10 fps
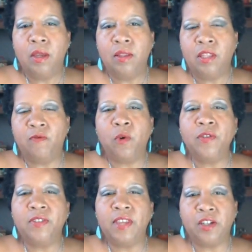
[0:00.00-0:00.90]
the
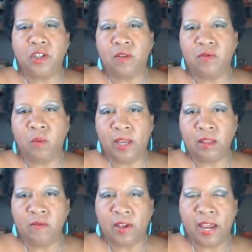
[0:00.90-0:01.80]
4th section of the
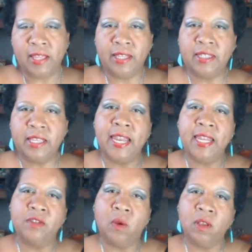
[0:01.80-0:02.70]
Wheel of Violence, and
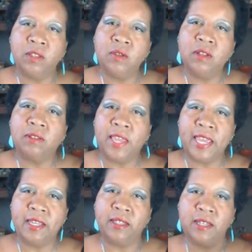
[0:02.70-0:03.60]
there's also the
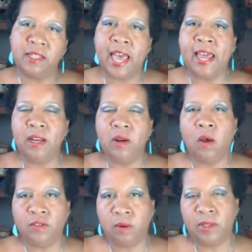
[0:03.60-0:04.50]
link to that
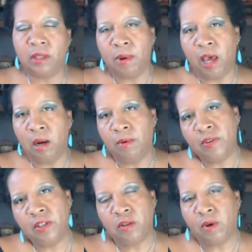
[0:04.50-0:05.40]
also at the bottom of
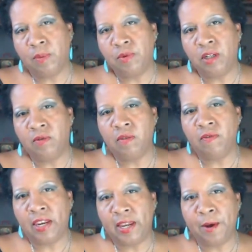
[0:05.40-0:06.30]
the description of the
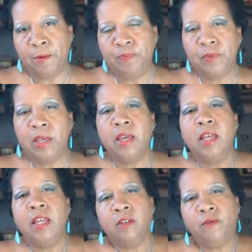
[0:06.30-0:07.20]
video.
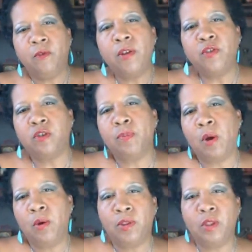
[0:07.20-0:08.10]
The 4th
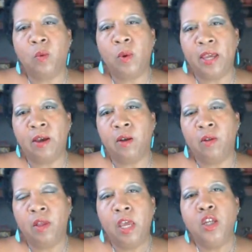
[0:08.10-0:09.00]
spoke on the
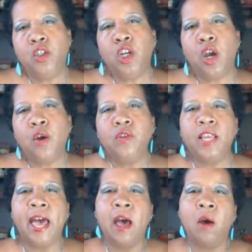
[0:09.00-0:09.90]
wheel shows
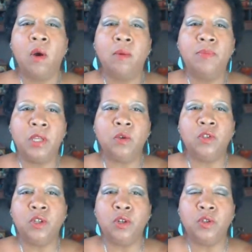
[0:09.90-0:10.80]
how
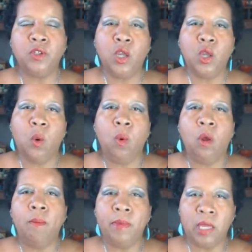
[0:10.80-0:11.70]
abusers will
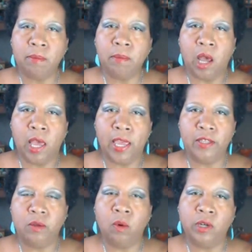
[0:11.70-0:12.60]

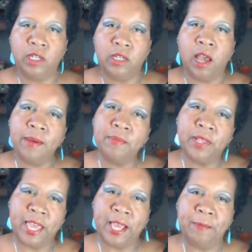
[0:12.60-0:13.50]
minimize or deny
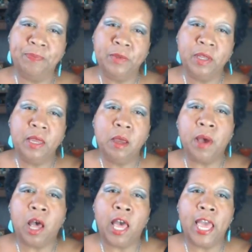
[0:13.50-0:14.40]
blame
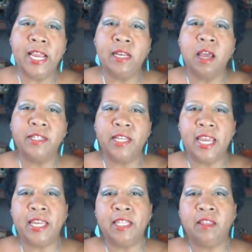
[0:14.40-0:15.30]
by not
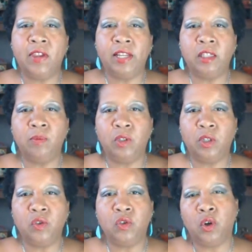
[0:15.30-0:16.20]
taking the victim's
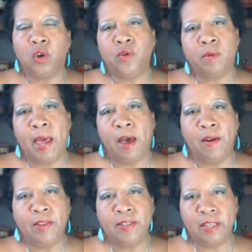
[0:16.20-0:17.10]
concerns about
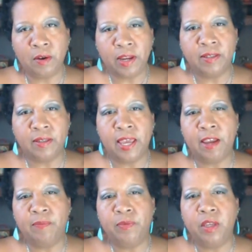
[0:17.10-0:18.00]
it
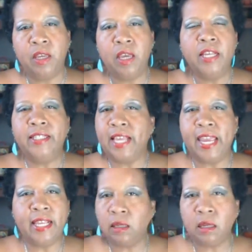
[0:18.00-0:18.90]
seriously,
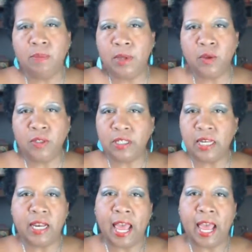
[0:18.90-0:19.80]
saying the abuse
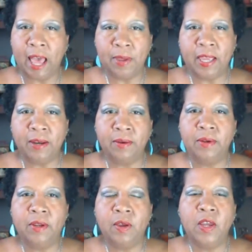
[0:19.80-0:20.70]
didn't happen,
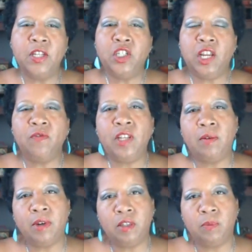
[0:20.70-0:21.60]
shifting
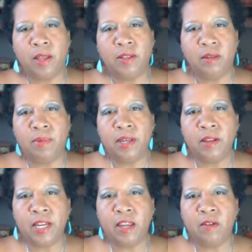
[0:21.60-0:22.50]

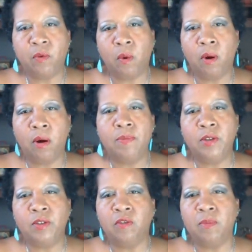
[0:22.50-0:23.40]
responsibility for
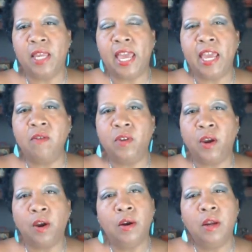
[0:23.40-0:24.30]
abusive
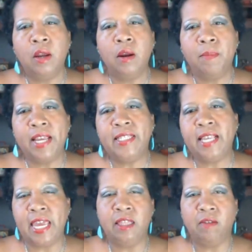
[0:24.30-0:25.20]
behavior by
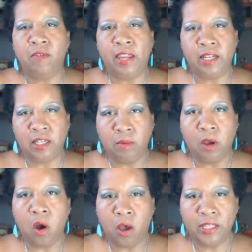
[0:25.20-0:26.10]
saying the victim
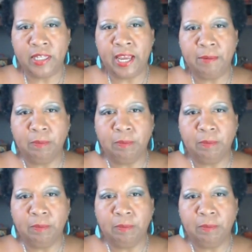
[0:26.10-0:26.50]
caused it.